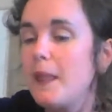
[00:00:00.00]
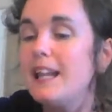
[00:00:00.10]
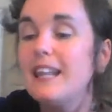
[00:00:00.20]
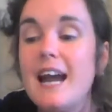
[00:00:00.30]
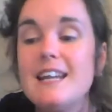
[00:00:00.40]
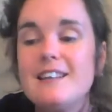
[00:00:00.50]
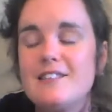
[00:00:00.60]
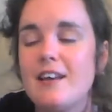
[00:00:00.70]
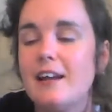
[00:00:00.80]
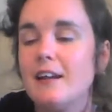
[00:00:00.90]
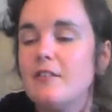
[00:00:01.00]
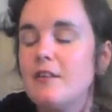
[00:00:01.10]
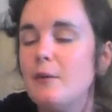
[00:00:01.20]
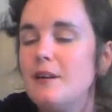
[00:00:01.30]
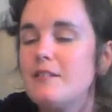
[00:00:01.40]
Like a tiger.
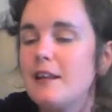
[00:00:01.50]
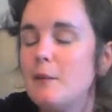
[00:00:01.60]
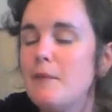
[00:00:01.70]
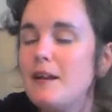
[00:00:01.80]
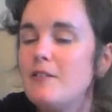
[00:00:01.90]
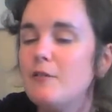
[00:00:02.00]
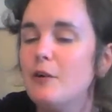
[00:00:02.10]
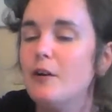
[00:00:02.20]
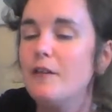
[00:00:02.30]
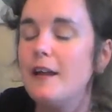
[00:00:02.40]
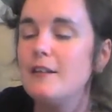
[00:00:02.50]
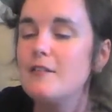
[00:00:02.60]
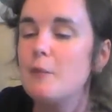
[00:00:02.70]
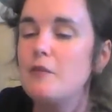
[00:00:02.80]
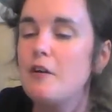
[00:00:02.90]
So it's like a metaphor then
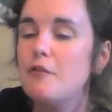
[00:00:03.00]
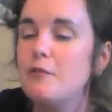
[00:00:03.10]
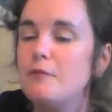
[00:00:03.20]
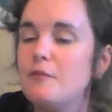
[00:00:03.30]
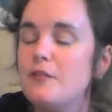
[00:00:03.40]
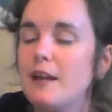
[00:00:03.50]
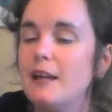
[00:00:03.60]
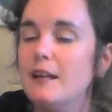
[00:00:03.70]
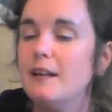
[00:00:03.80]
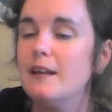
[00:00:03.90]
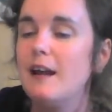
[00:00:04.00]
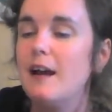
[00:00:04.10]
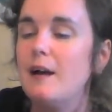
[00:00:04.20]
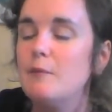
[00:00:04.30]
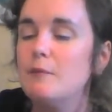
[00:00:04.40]
topped off saying
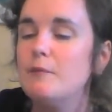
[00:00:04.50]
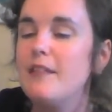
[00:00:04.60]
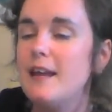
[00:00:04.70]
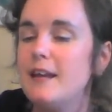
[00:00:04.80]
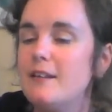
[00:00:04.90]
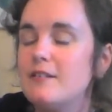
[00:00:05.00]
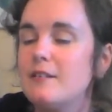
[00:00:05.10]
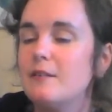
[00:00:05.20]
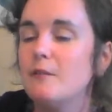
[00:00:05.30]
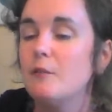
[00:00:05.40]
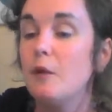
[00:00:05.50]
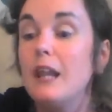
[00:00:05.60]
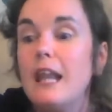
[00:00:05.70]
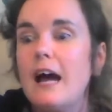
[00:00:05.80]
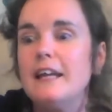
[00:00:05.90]
I'm this
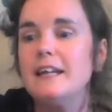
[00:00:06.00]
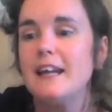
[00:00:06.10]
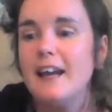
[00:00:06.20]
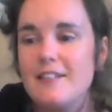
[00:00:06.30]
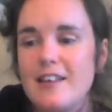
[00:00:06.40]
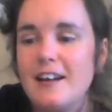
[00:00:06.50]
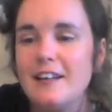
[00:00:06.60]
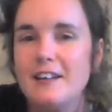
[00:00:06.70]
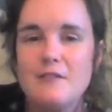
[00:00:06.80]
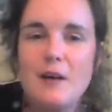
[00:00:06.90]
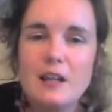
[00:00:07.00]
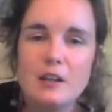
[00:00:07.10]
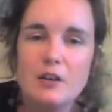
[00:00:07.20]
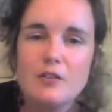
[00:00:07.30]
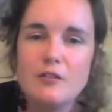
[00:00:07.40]
like a tiger defying the
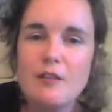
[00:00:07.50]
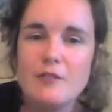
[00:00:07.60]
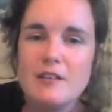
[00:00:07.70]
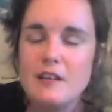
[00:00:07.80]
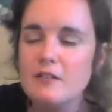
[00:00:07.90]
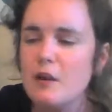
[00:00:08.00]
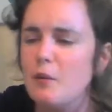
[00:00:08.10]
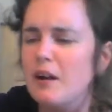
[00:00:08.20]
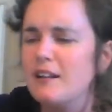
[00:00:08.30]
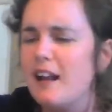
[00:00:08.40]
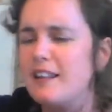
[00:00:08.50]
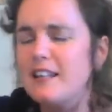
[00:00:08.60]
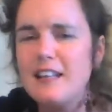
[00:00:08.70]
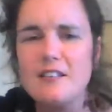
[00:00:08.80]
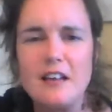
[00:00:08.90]
laws of gravity. So I
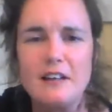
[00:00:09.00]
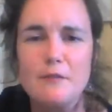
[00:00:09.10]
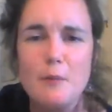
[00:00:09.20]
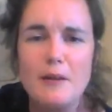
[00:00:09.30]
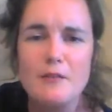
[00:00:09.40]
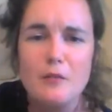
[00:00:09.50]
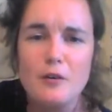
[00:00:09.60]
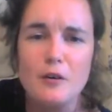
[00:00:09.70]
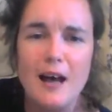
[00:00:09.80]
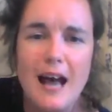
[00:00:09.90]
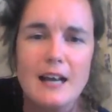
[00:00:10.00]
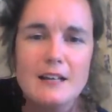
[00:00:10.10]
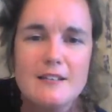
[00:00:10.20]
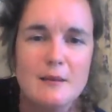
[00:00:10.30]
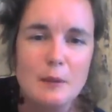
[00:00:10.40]
think that's kind of a metaphor
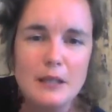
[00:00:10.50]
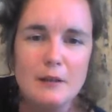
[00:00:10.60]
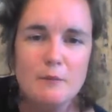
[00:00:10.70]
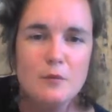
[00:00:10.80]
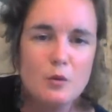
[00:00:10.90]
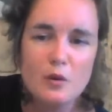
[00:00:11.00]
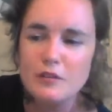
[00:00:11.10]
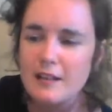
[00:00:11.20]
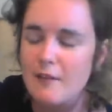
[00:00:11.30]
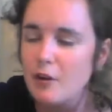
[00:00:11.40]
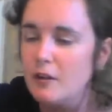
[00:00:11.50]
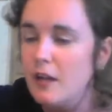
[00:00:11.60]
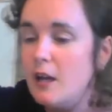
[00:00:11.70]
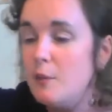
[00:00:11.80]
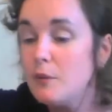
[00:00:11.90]
and simile squashed together.
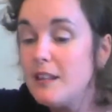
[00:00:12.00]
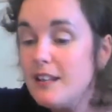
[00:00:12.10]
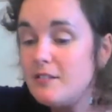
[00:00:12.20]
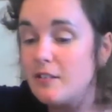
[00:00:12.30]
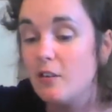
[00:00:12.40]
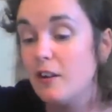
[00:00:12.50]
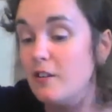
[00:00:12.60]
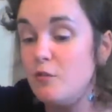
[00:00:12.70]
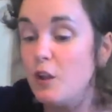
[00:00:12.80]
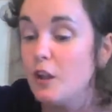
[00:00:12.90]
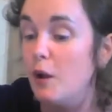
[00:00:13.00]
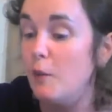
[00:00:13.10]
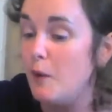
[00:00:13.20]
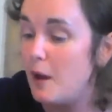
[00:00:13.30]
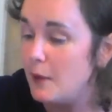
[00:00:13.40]
But this song is full of
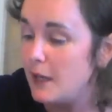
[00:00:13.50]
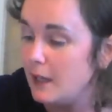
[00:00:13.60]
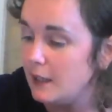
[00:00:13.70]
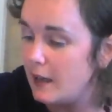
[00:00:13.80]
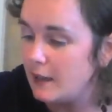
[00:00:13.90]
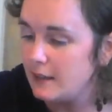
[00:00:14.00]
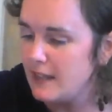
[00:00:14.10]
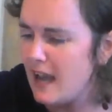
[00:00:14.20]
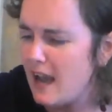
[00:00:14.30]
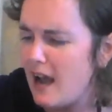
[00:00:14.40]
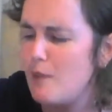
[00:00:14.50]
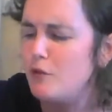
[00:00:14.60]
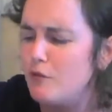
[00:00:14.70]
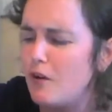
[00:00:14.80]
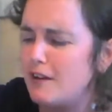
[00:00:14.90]
them. I mean, yeah, I'm a
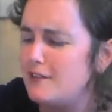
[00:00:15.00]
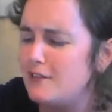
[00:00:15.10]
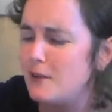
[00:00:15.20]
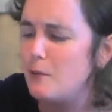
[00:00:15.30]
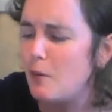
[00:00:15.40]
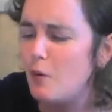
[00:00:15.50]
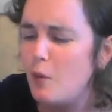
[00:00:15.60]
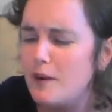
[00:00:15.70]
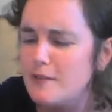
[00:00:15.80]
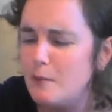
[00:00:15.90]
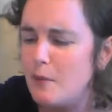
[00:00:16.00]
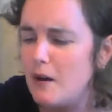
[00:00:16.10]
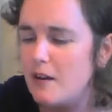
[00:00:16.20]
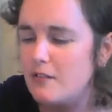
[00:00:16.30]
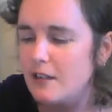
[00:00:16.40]
rocket ship on my way to
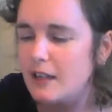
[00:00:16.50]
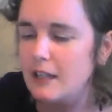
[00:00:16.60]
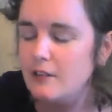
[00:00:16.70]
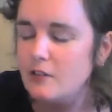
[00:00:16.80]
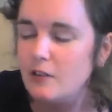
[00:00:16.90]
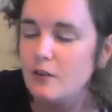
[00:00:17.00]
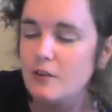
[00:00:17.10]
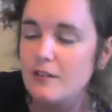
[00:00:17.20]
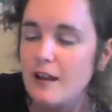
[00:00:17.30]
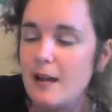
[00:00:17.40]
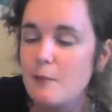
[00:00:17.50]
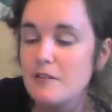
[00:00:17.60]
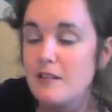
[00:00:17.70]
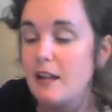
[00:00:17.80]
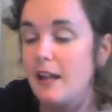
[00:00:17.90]
Mars on a collision course. I am a
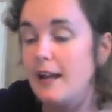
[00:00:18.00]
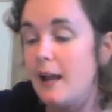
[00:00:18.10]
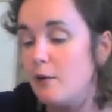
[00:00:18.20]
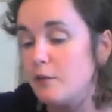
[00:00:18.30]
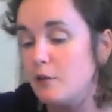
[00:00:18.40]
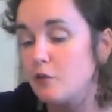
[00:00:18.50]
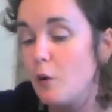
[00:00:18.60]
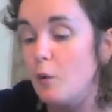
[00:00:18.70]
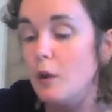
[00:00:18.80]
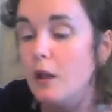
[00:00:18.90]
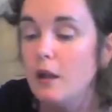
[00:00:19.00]
satellite out of control.